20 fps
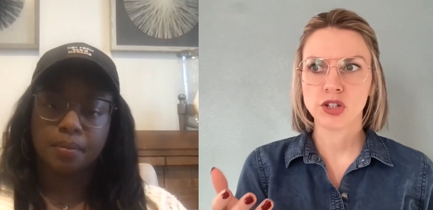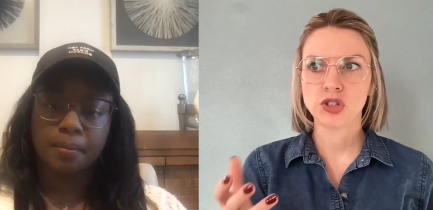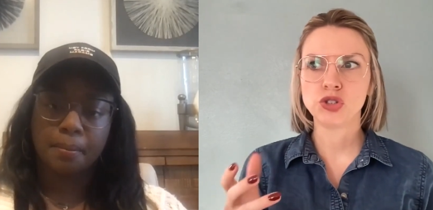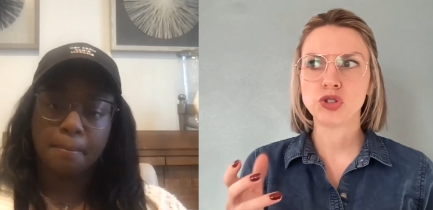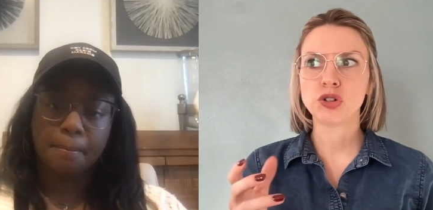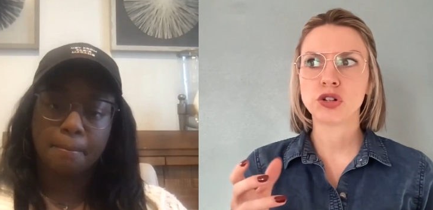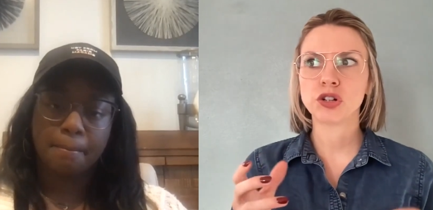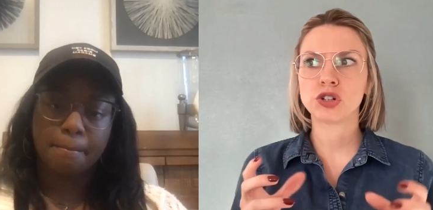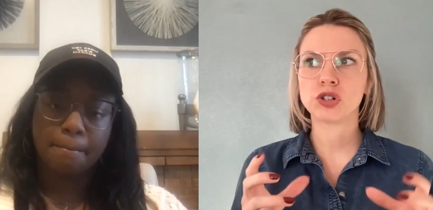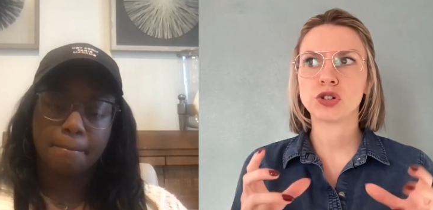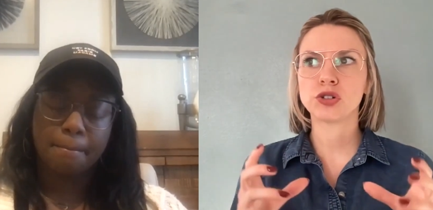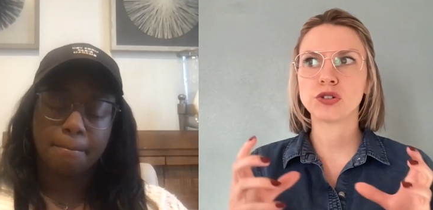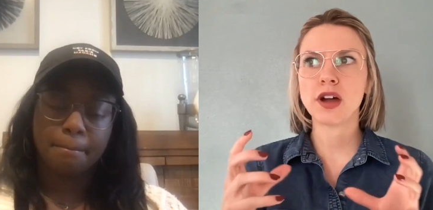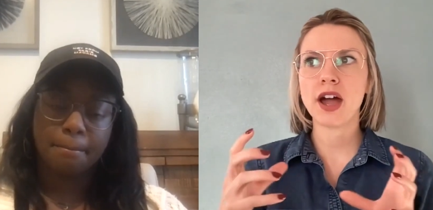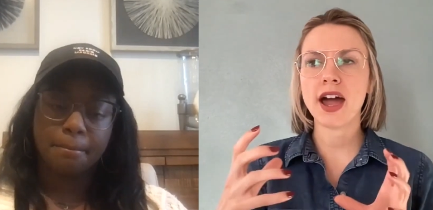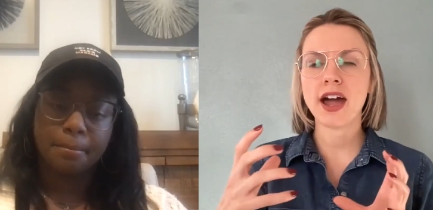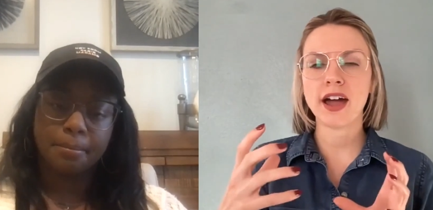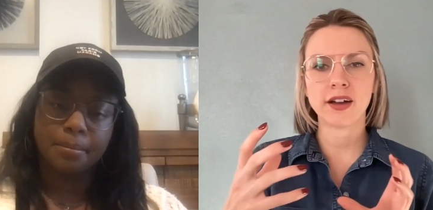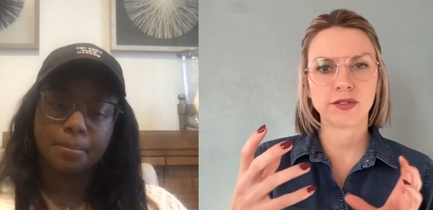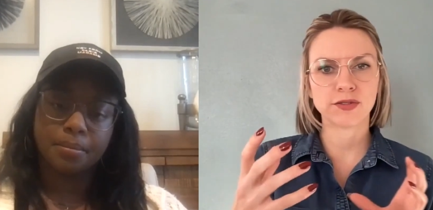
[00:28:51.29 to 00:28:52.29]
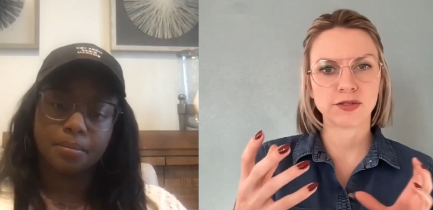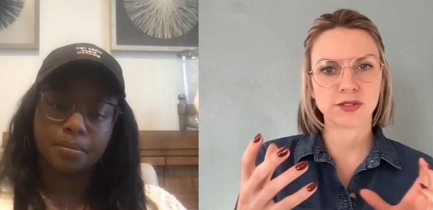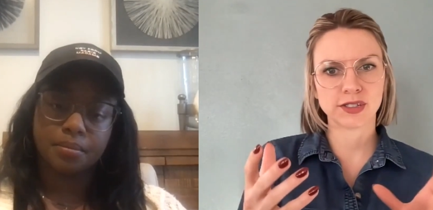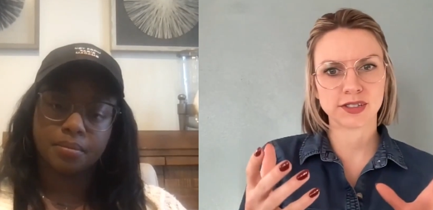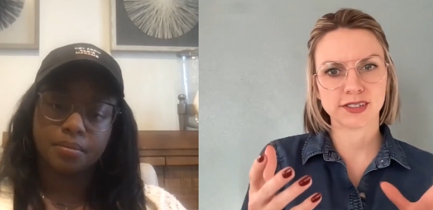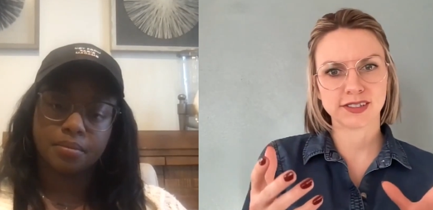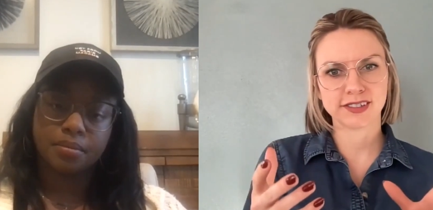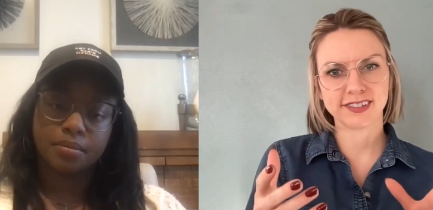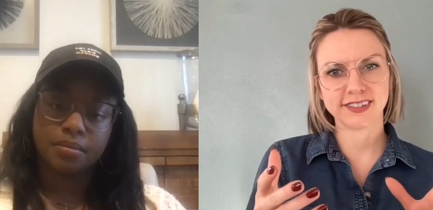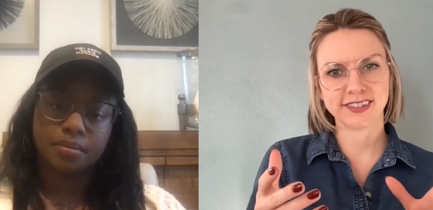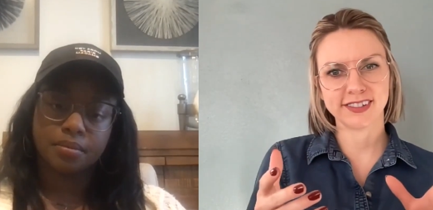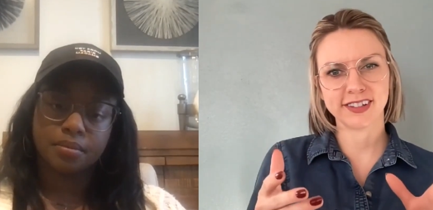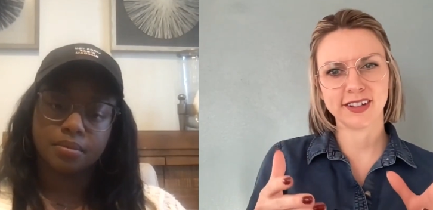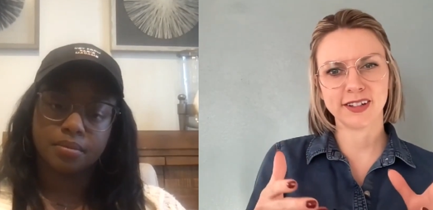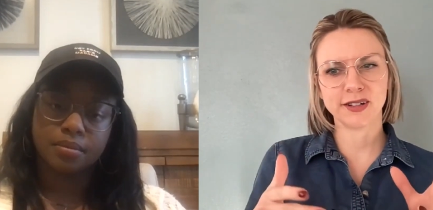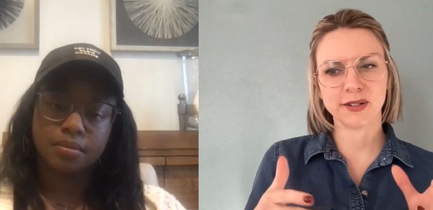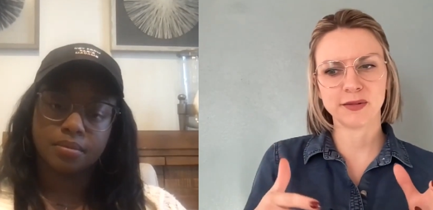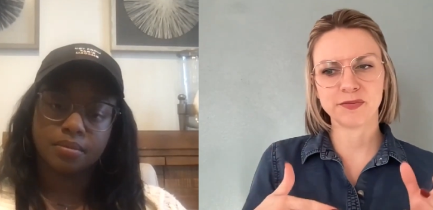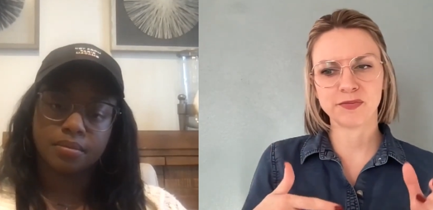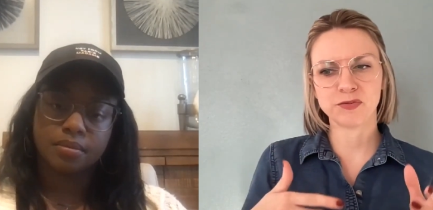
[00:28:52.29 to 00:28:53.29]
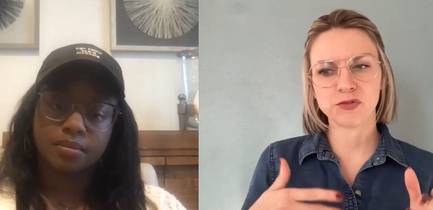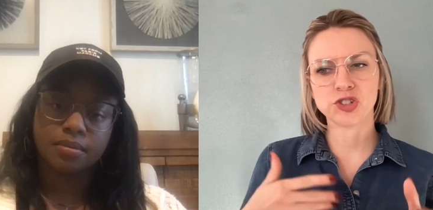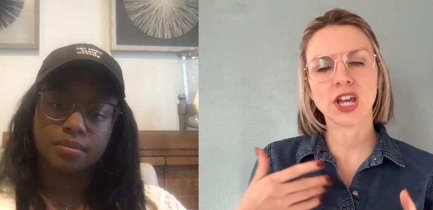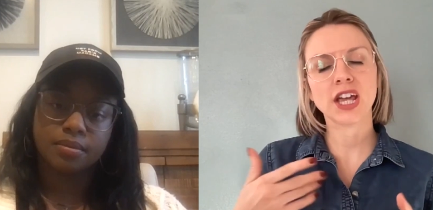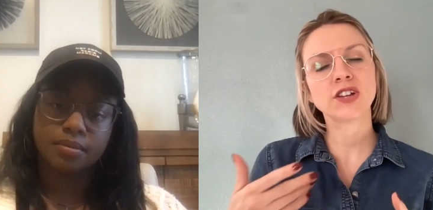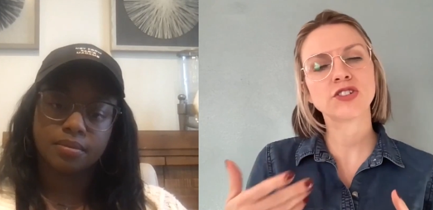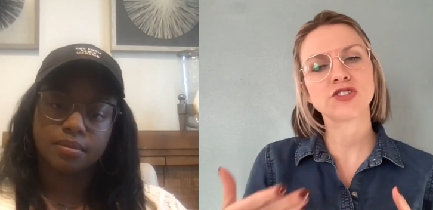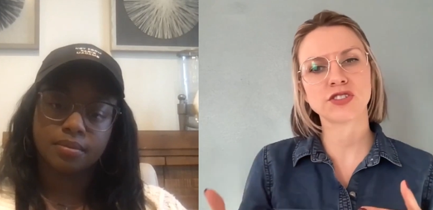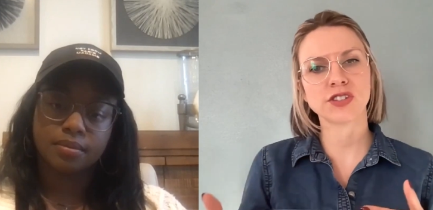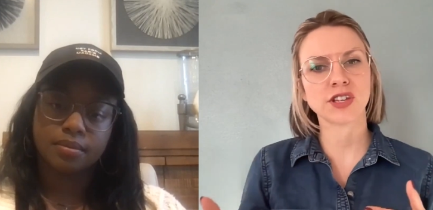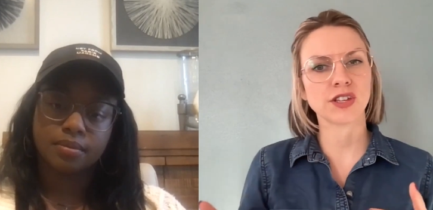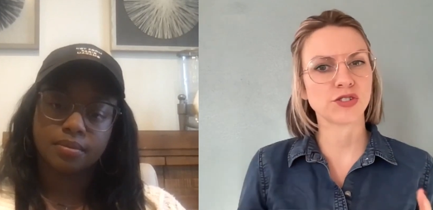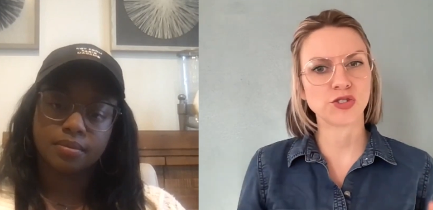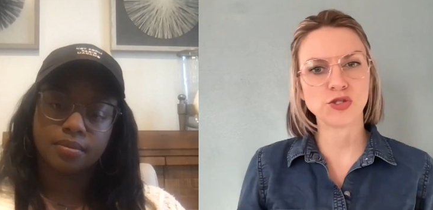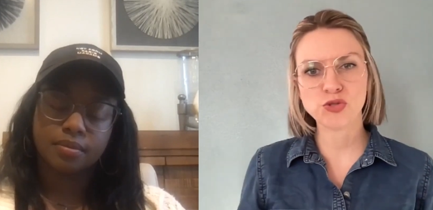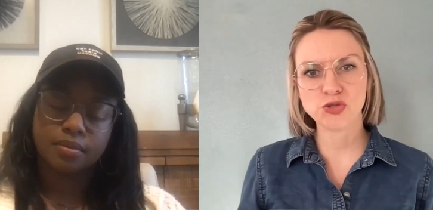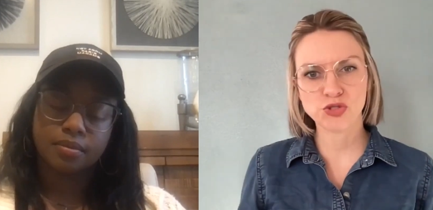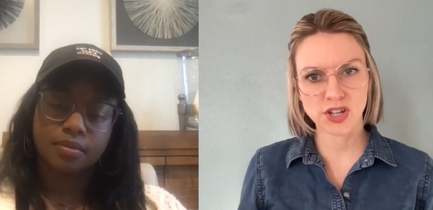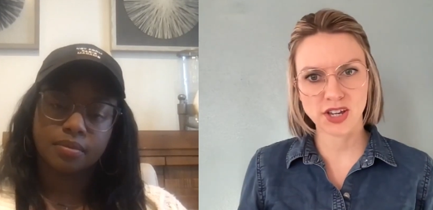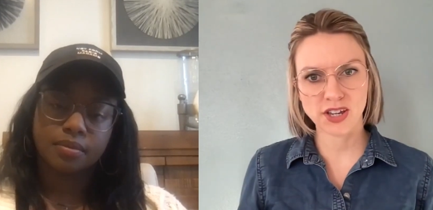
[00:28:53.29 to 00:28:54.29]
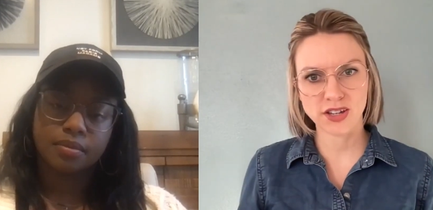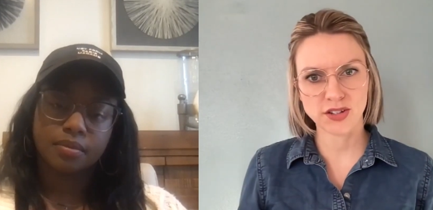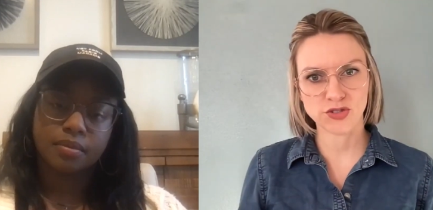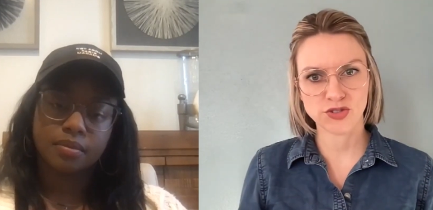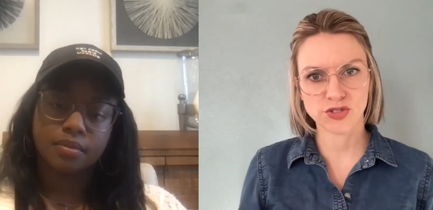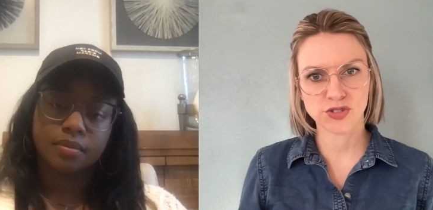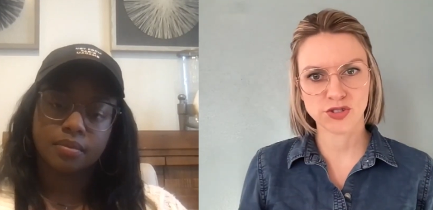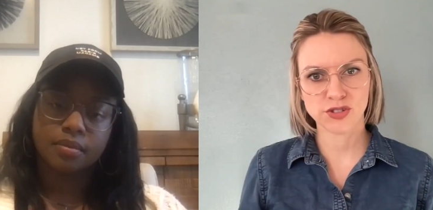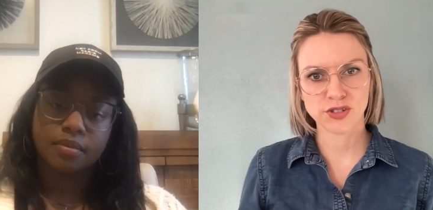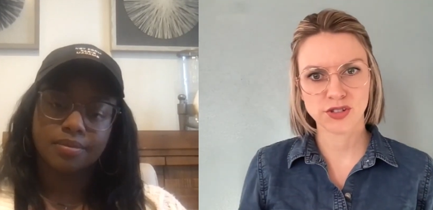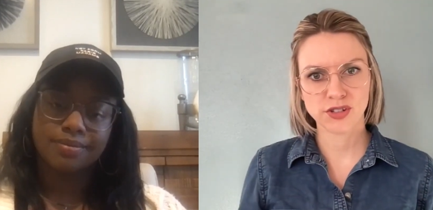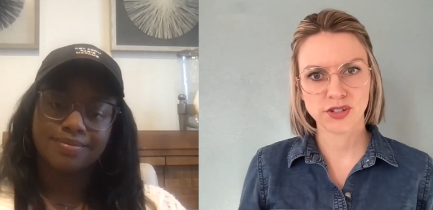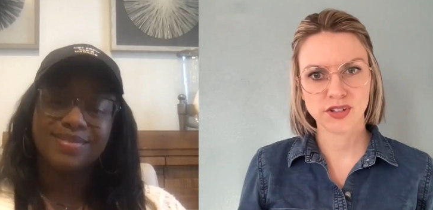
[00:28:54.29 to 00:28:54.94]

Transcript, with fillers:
Speaker 1: your craft um, changes as you change.